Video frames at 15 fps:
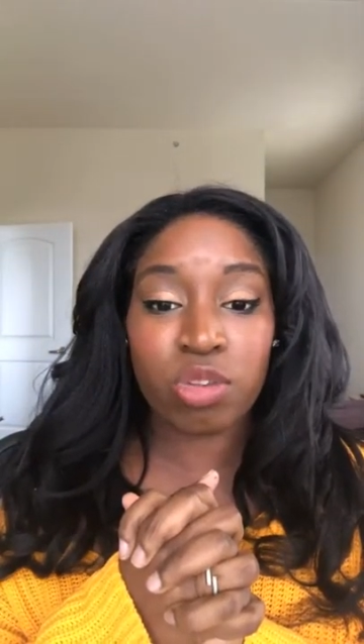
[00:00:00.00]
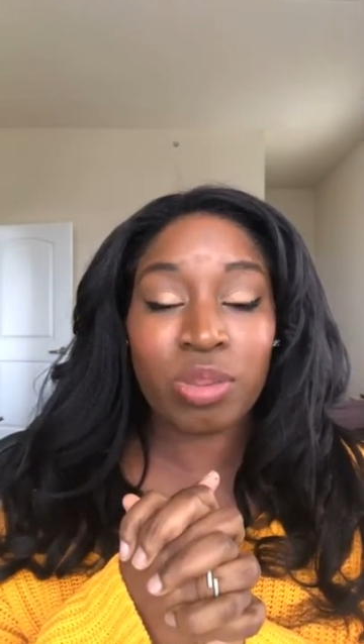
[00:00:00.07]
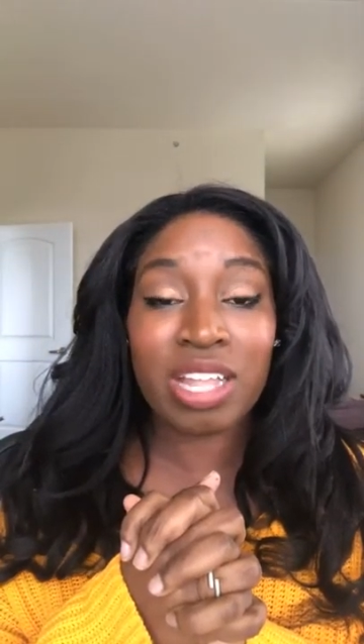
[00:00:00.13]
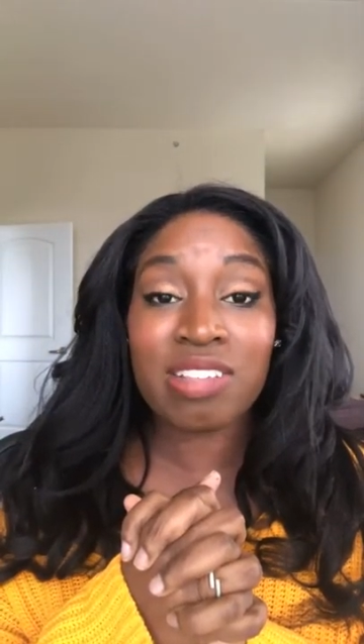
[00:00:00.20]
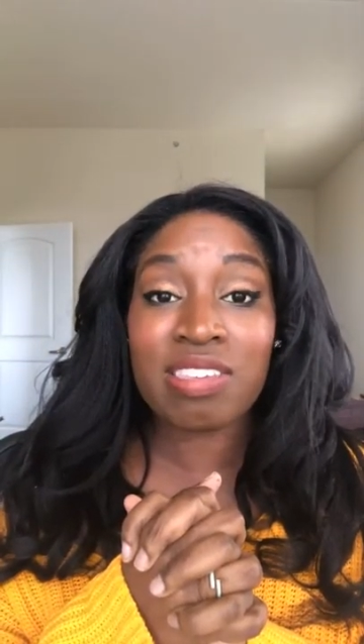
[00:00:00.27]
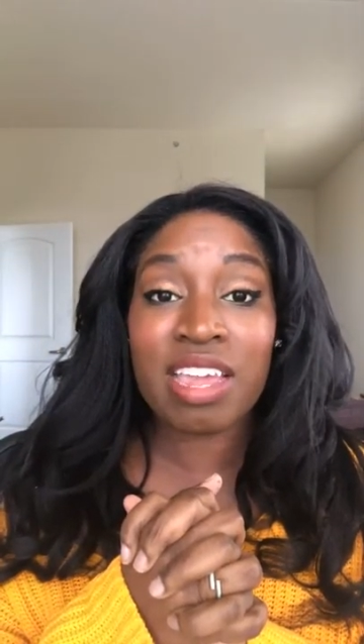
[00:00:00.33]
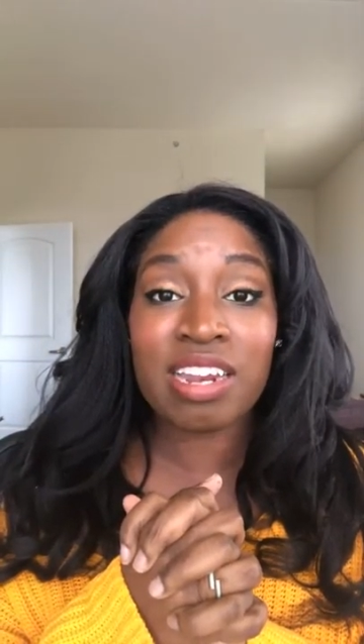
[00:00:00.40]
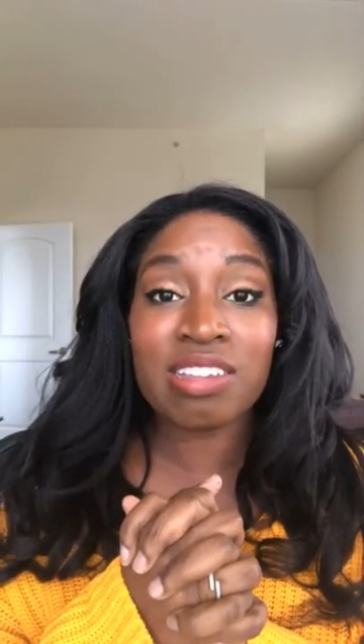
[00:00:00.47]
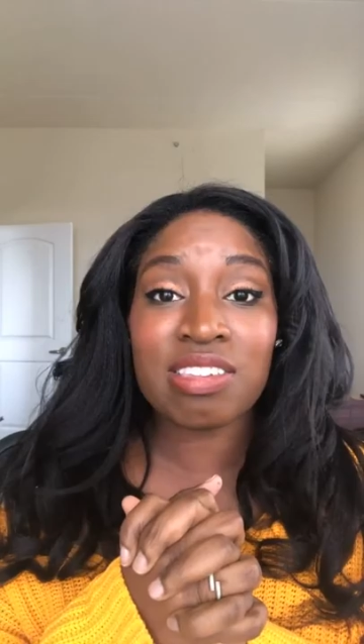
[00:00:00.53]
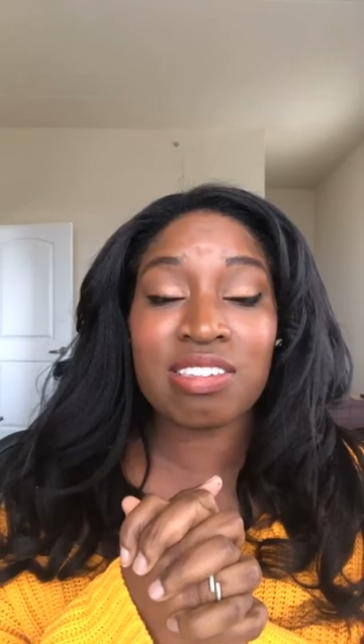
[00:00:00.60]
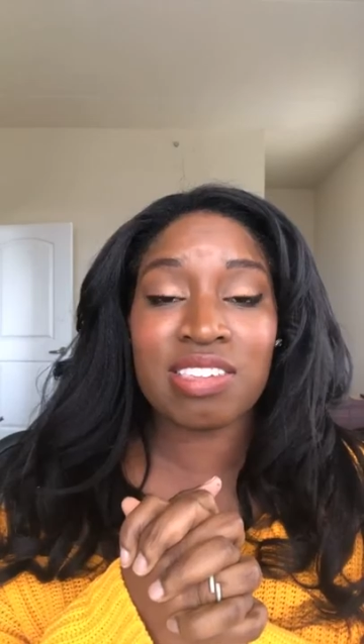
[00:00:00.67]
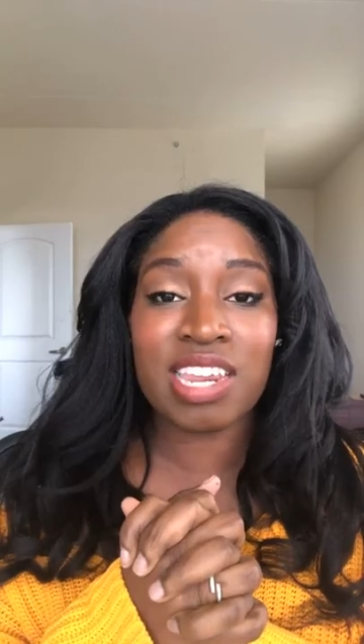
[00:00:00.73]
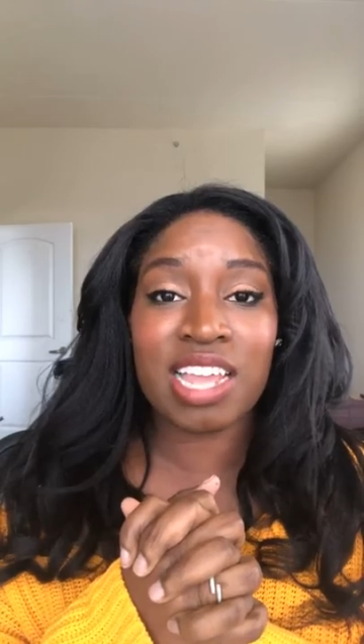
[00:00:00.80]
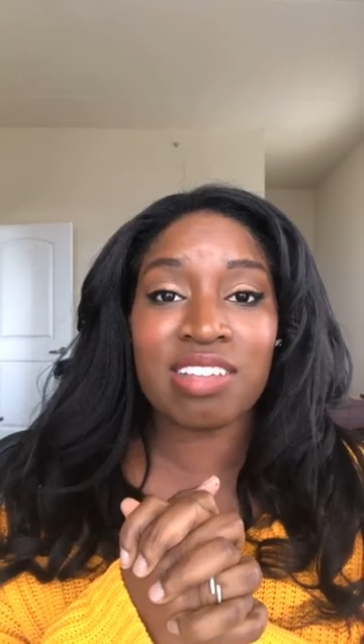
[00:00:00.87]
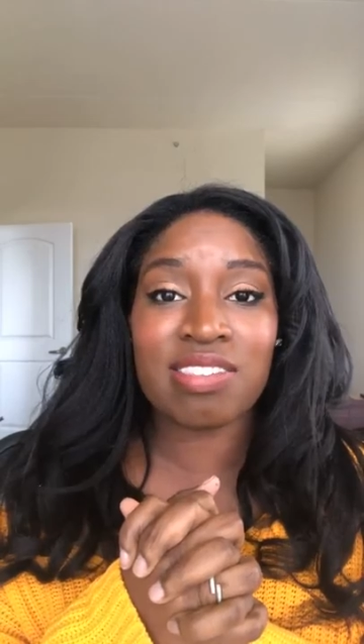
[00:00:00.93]
So let's get into
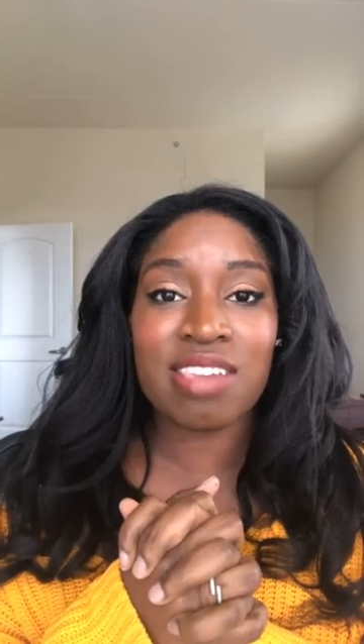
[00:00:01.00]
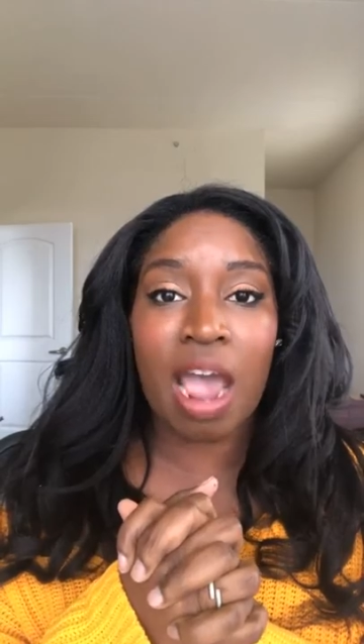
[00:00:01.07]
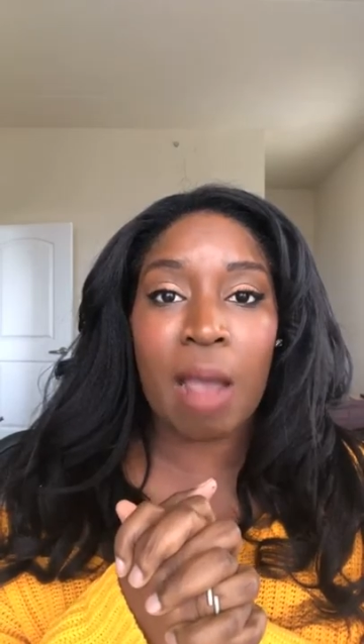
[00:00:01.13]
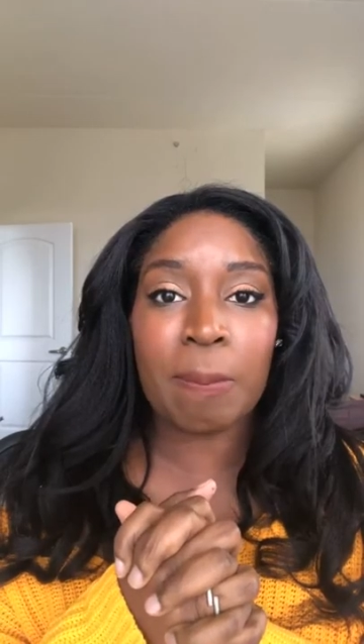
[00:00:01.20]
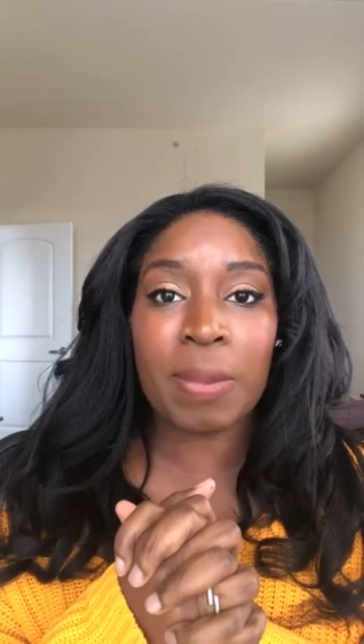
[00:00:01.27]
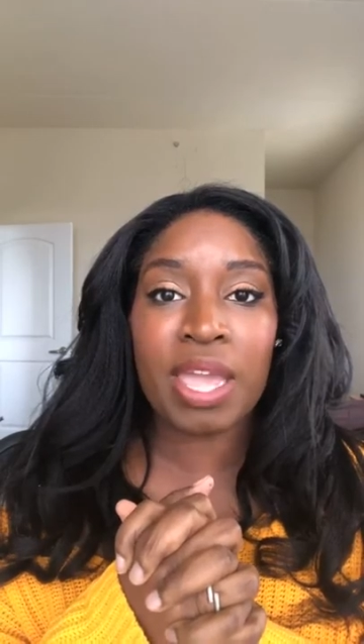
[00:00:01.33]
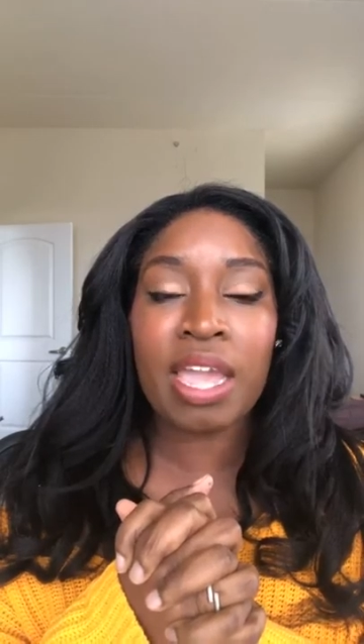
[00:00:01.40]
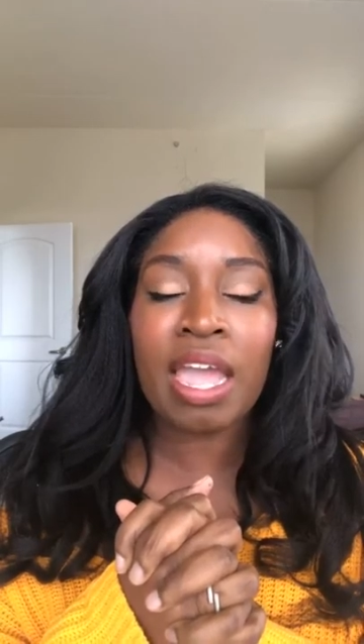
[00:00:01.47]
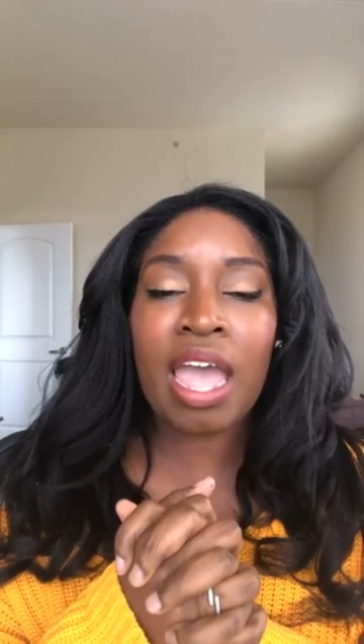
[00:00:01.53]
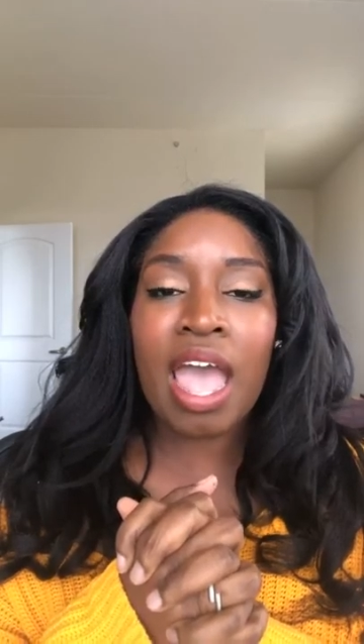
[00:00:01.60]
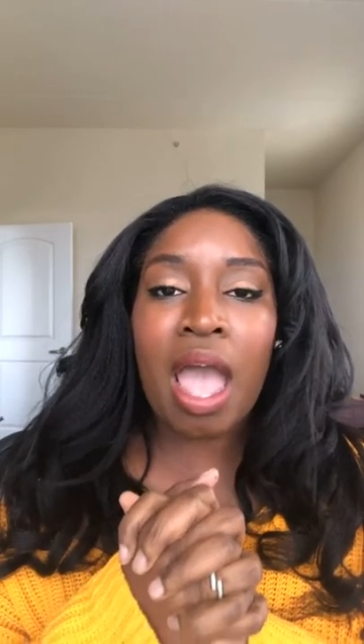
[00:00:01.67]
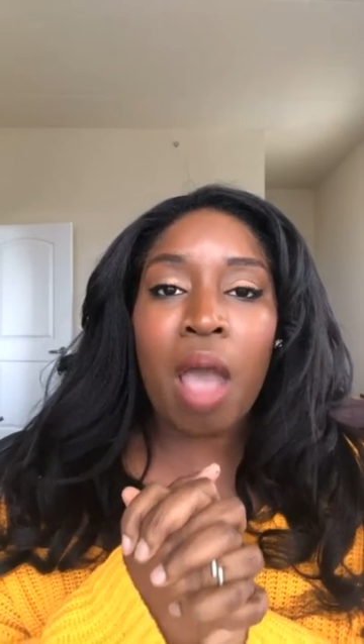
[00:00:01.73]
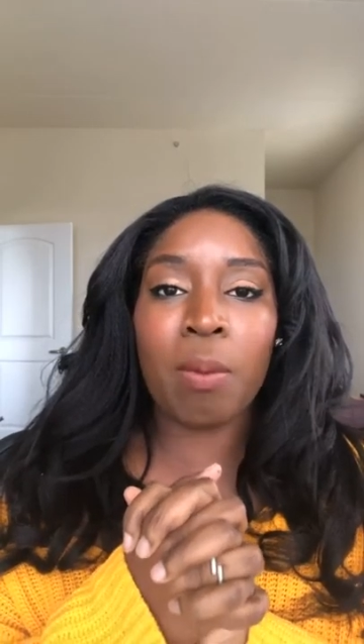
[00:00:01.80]
today's topic